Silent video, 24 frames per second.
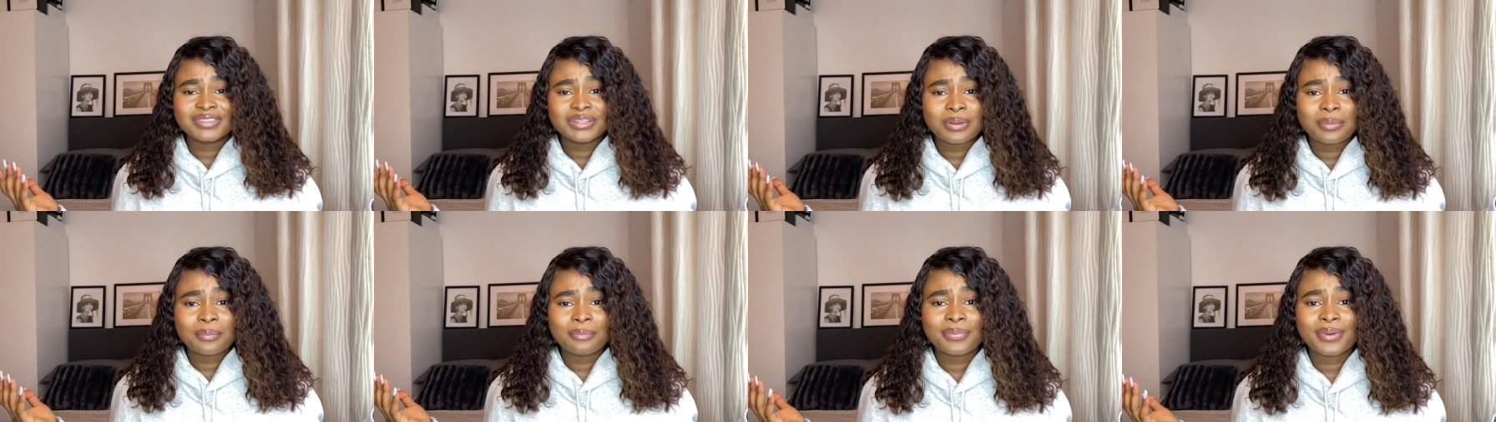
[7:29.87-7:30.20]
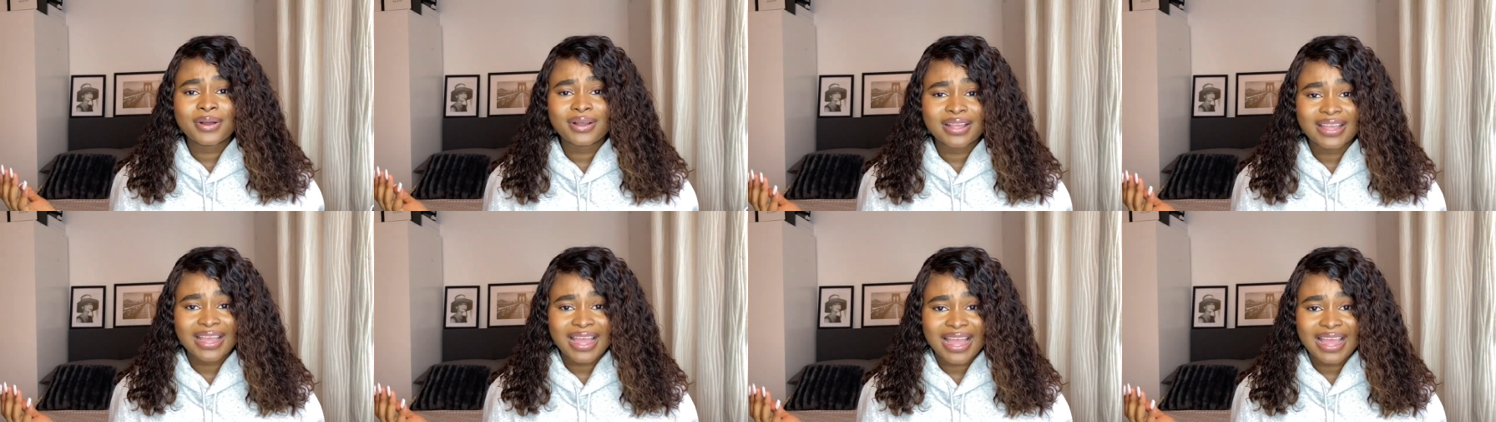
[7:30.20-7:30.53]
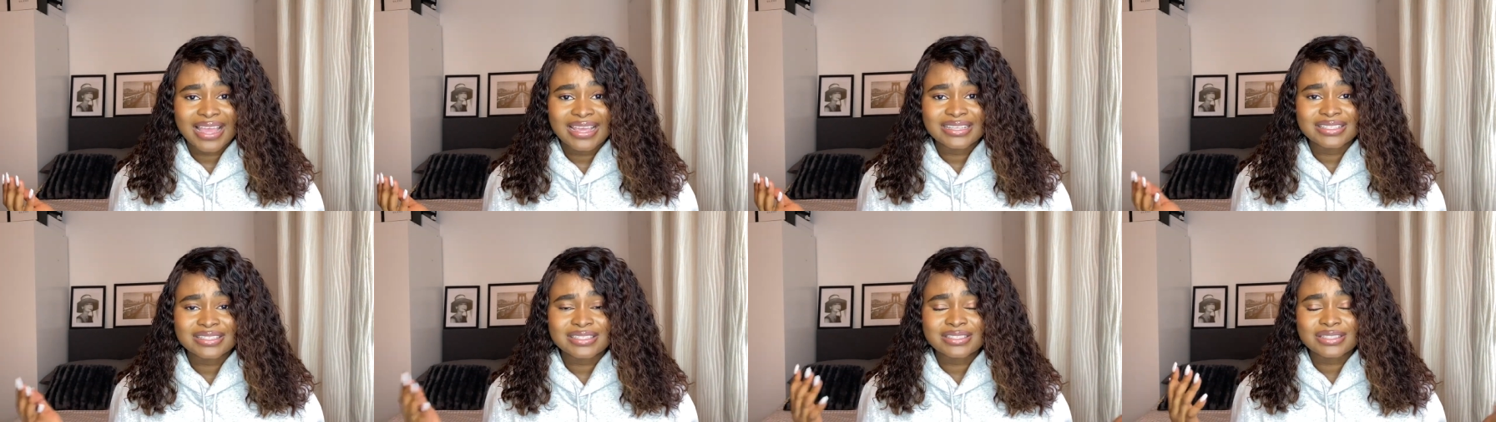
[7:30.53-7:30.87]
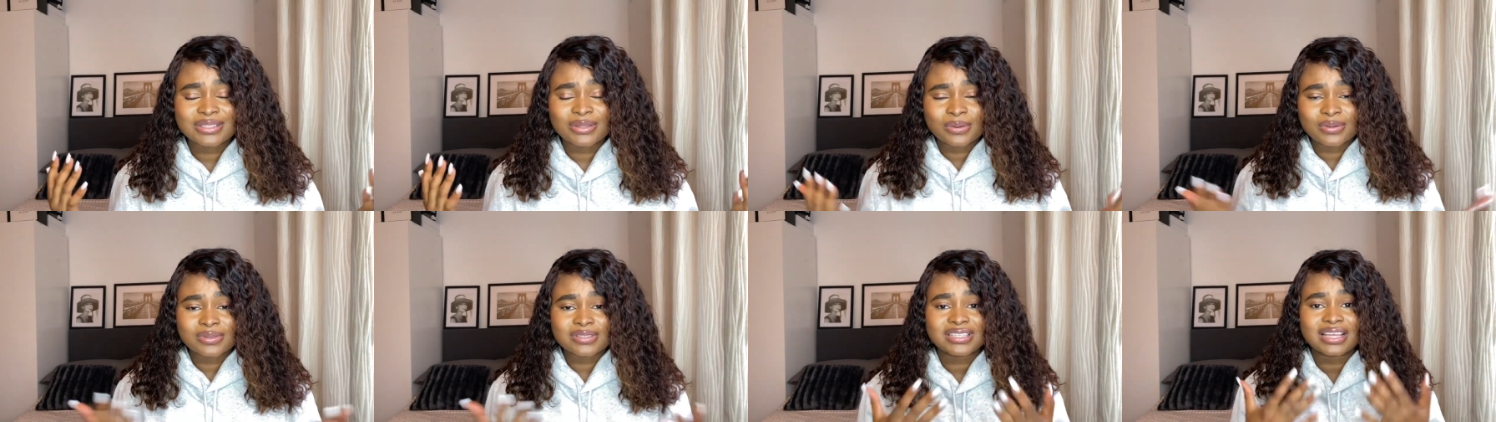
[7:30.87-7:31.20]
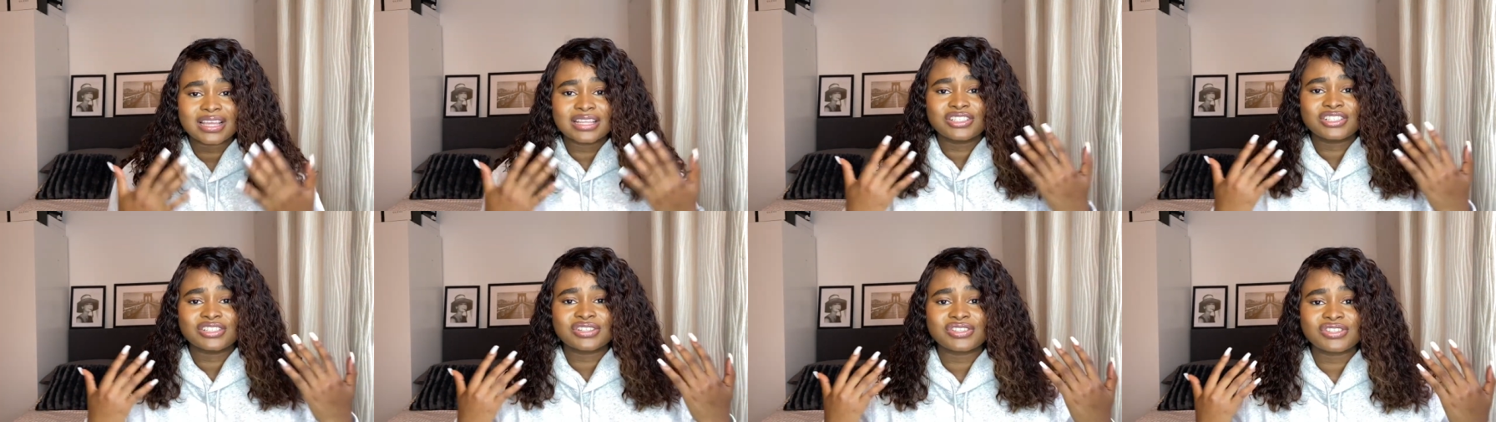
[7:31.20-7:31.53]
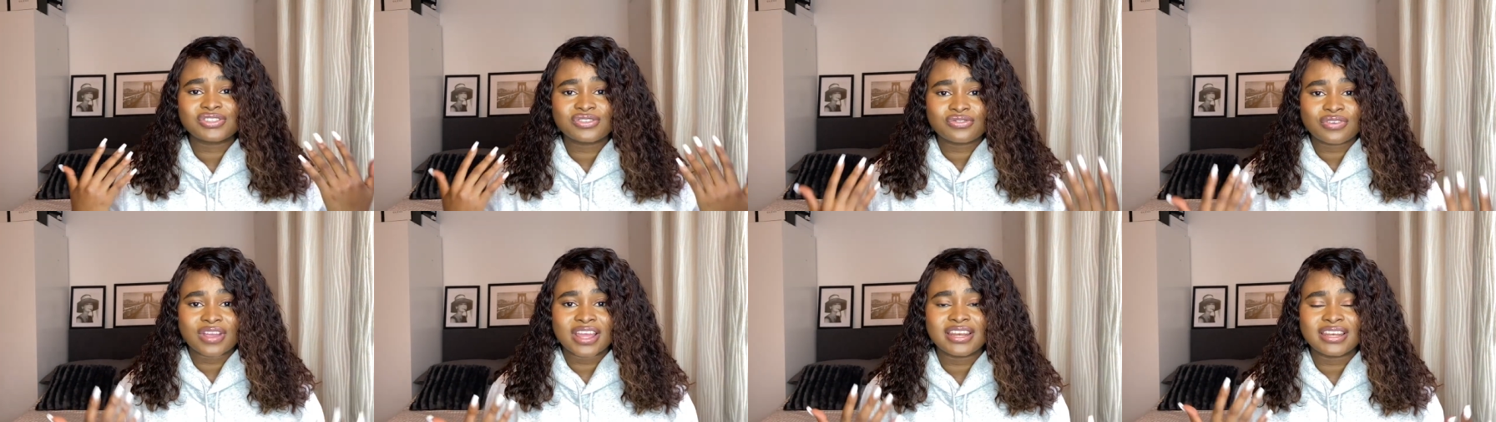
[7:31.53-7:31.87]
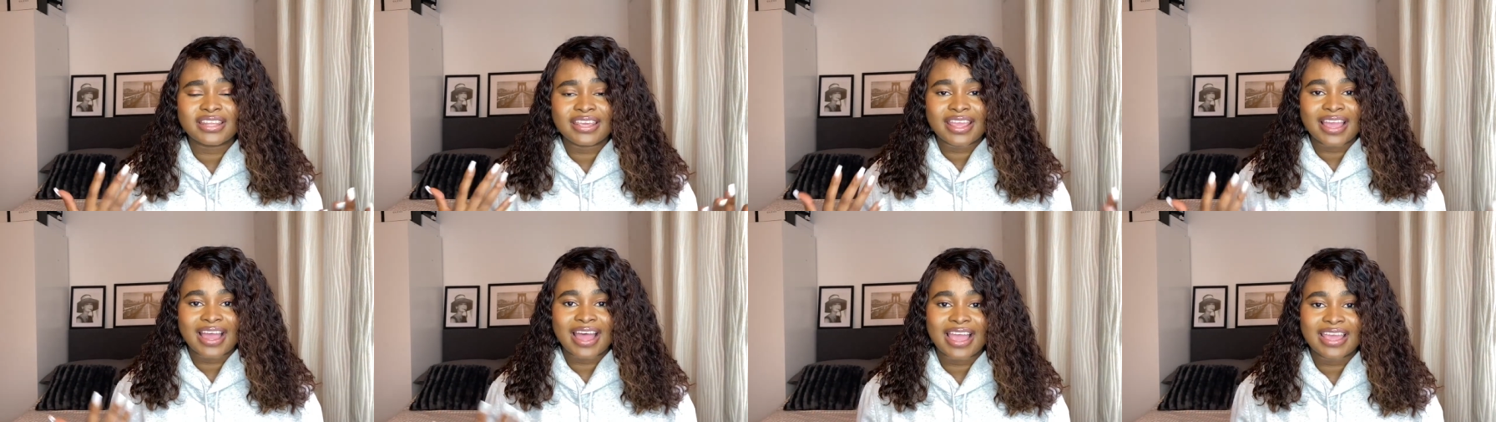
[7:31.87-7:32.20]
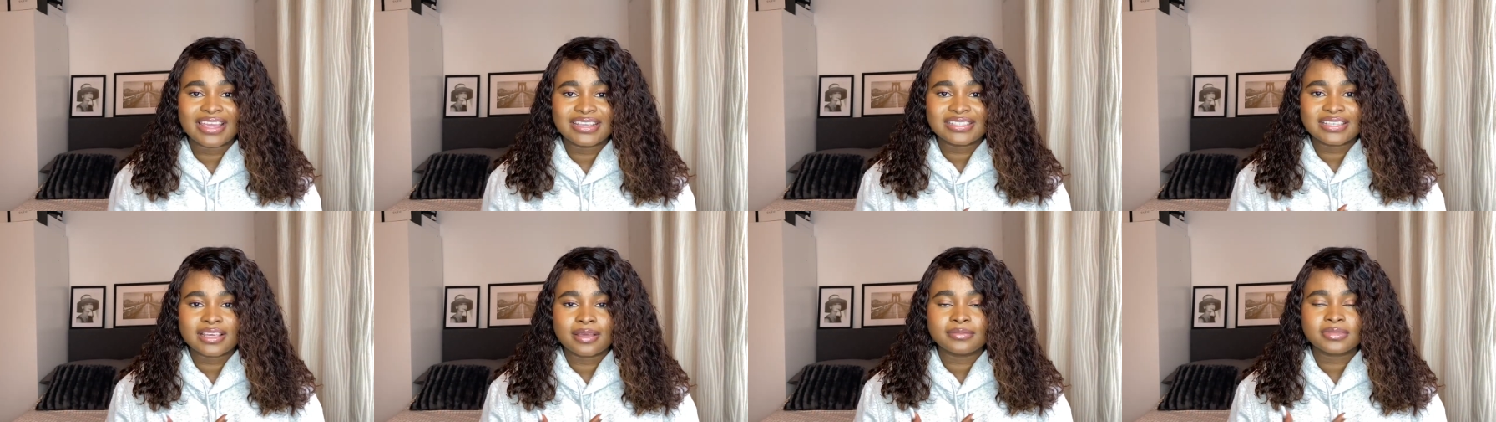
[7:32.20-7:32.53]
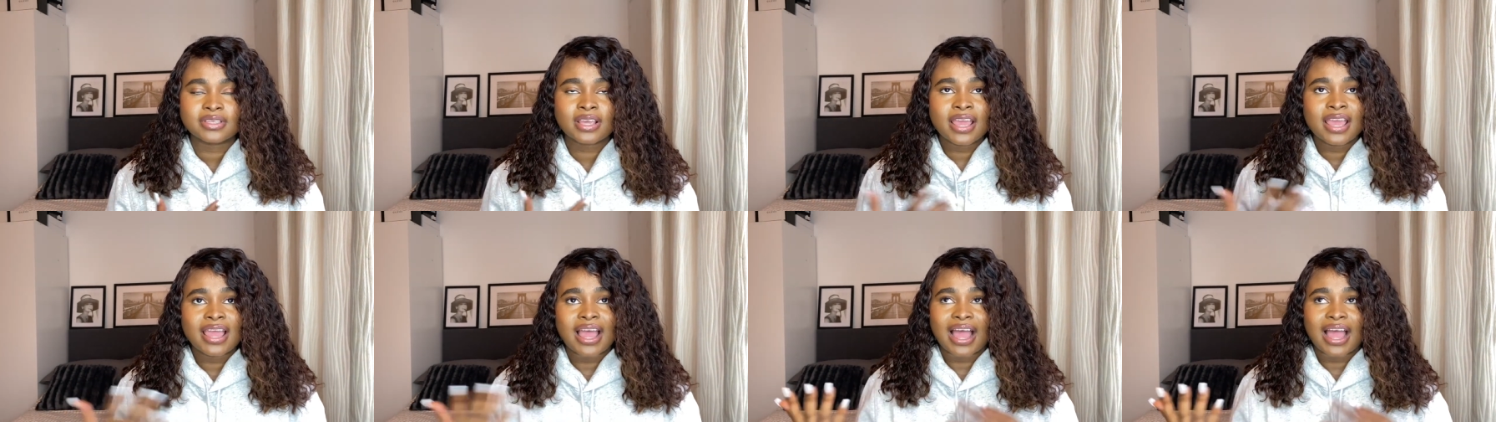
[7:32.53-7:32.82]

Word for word: but guys those are just trendy items